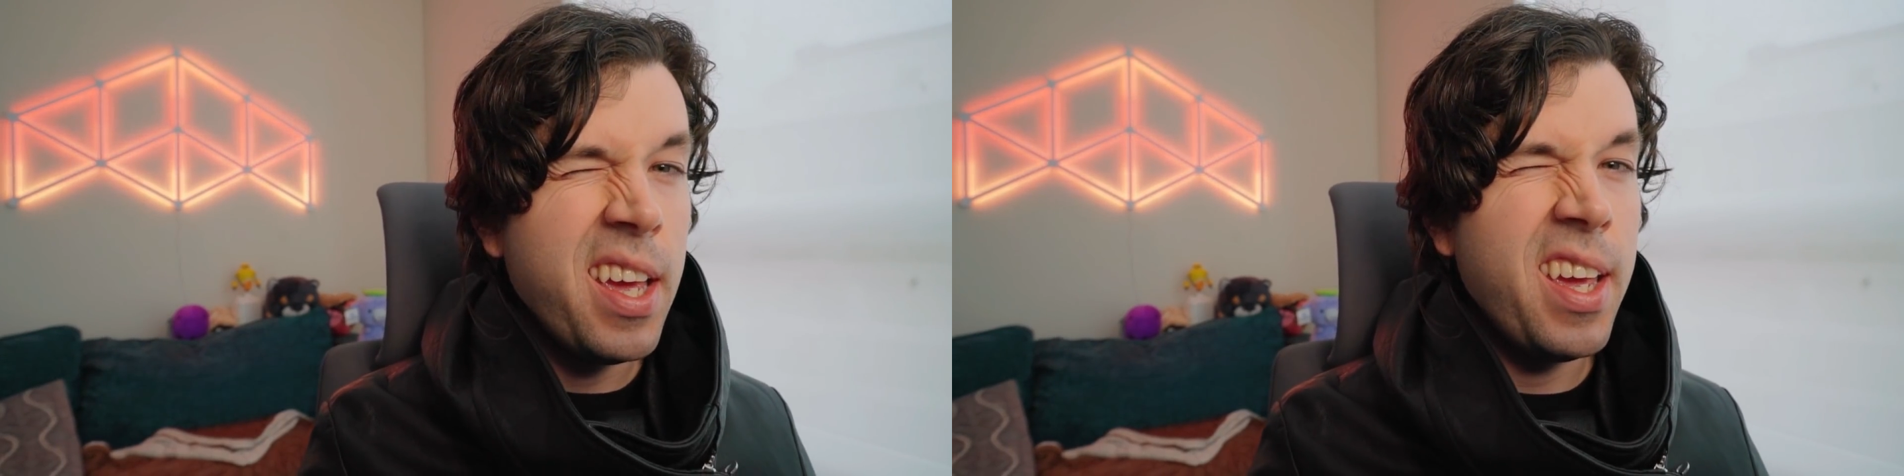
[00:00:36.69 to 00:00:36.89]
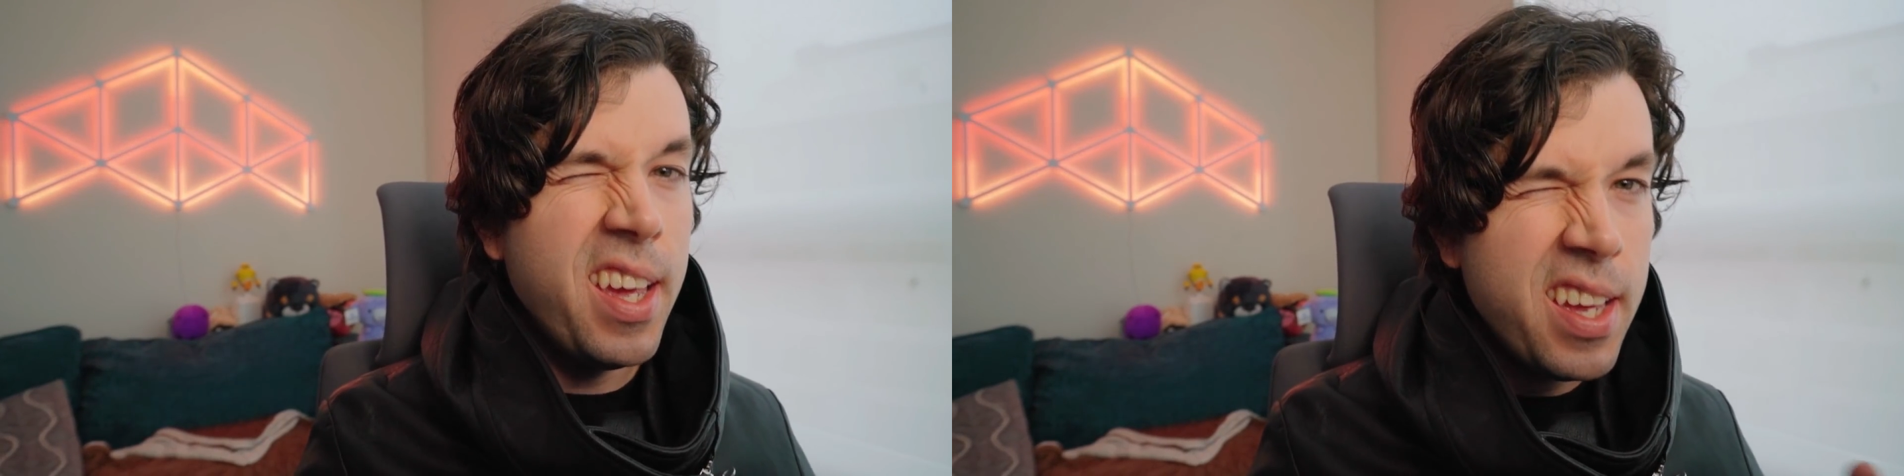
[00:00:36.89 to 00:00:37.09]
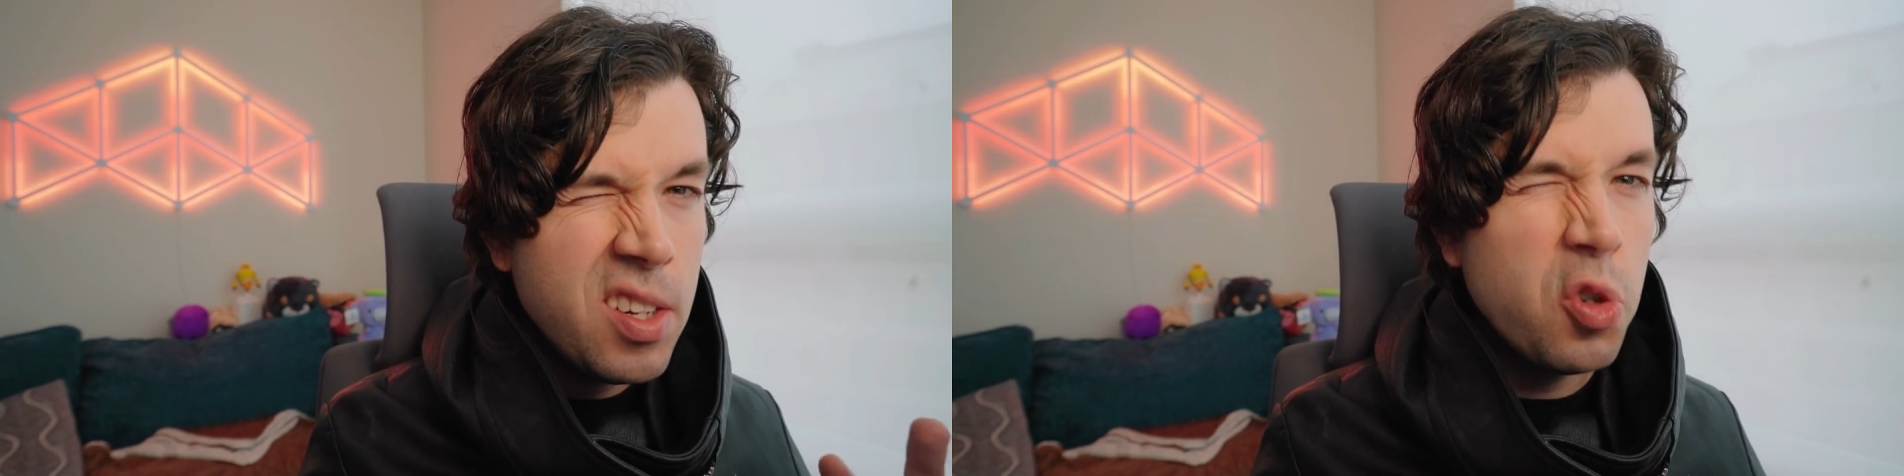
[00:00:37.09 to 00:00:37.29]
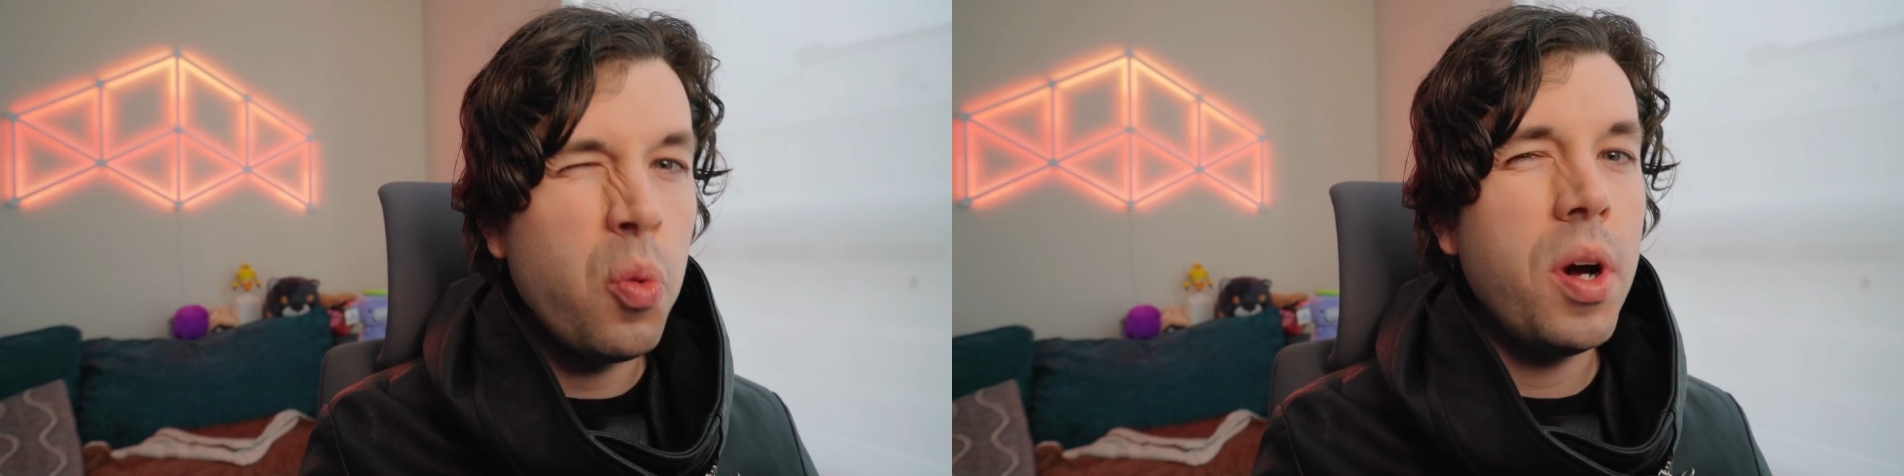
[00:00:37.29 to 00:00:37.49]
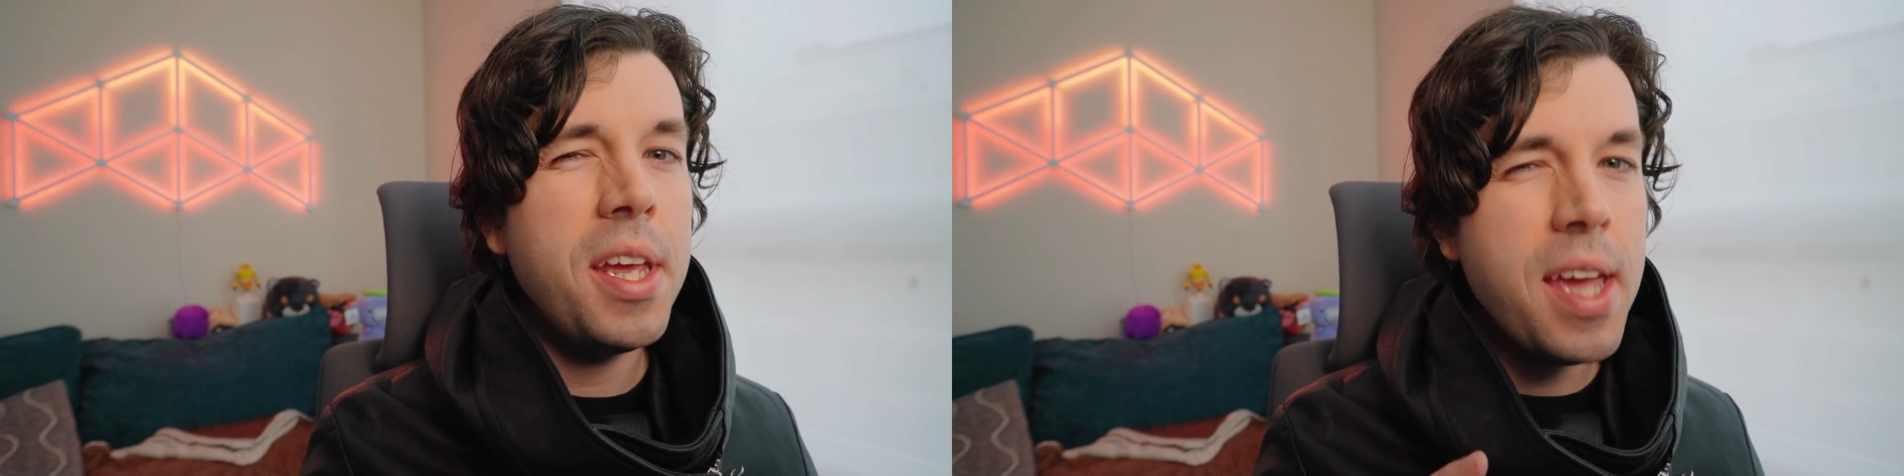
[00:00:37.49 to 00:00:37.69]
in
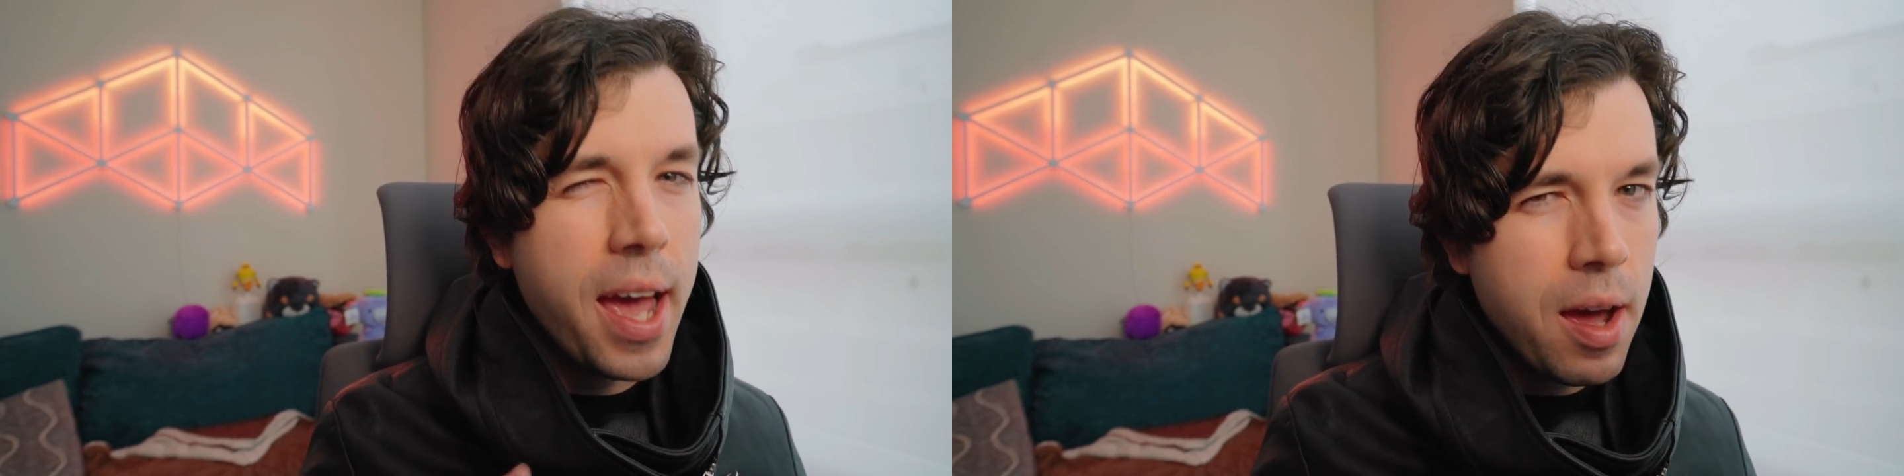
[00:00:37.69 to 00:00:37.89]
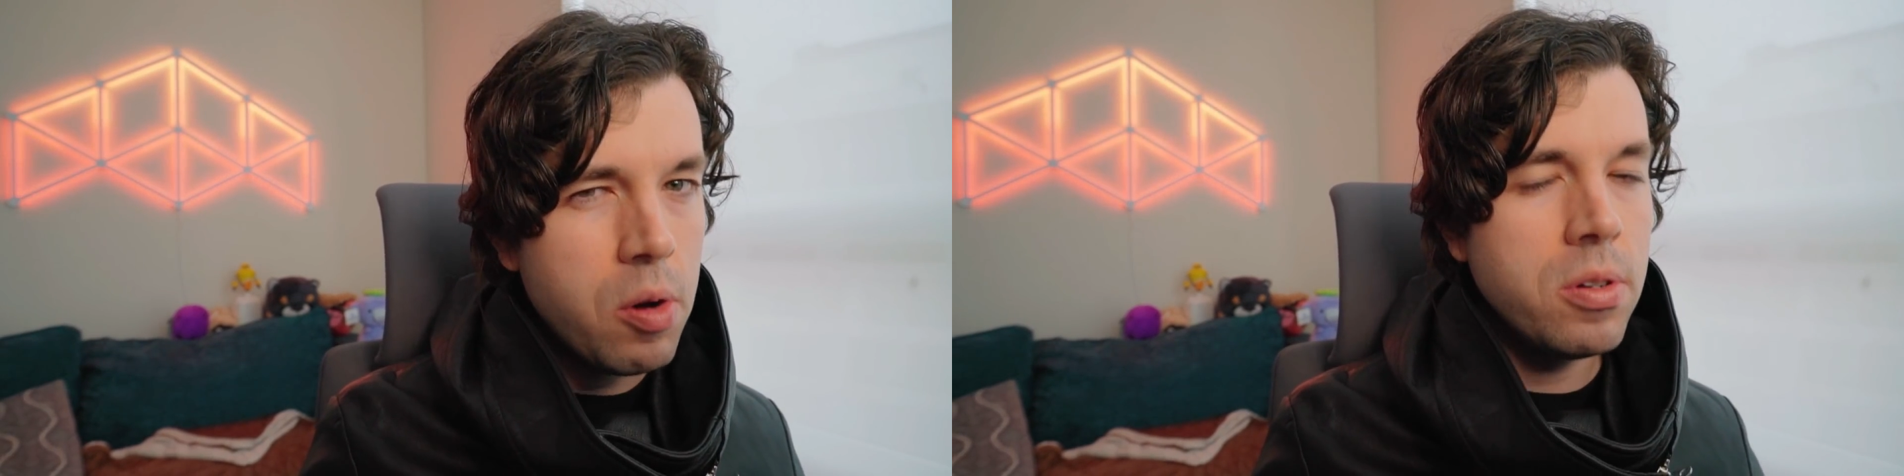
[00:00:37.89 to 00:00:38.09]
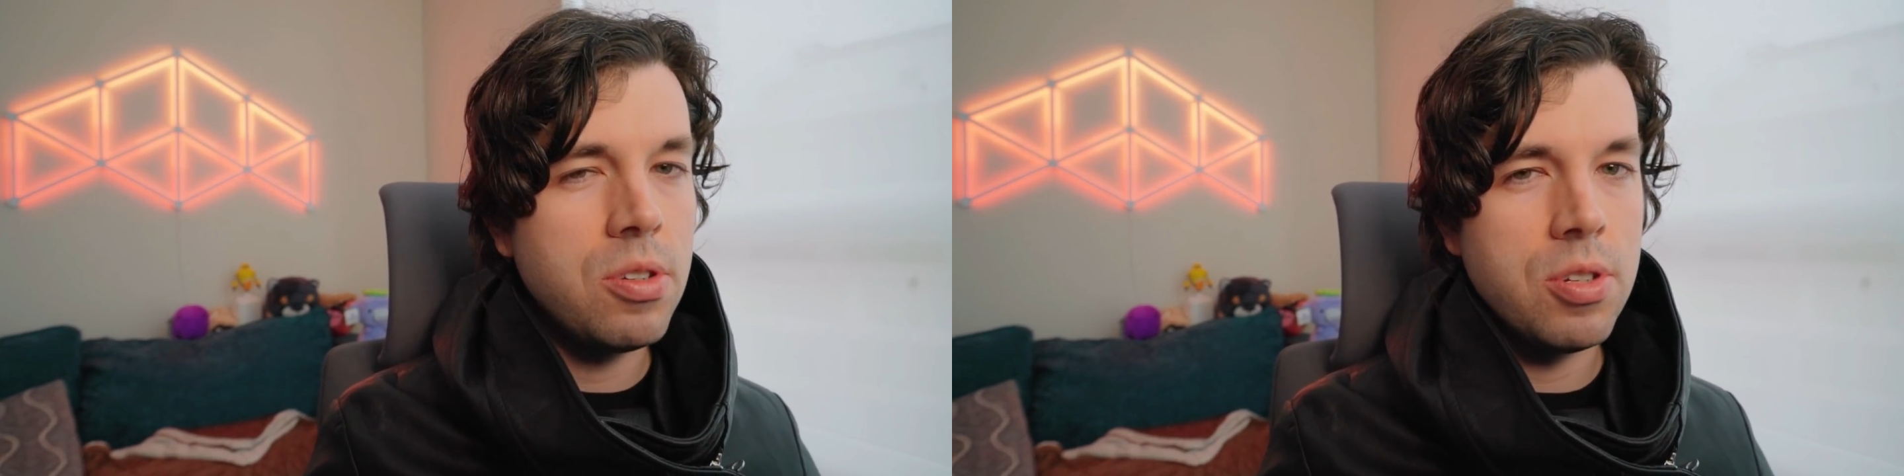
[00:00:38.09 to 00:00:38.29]
20 hours